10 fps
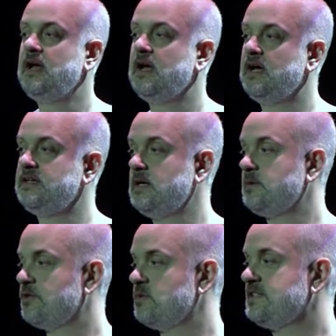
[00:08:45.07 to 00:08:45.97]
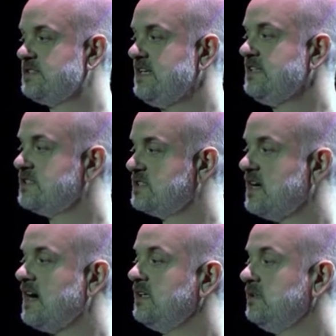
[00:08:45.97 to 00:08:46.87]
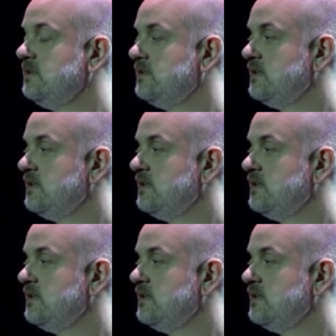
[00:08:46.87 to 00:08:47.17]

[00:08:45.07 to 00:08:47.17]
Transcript: a W3C style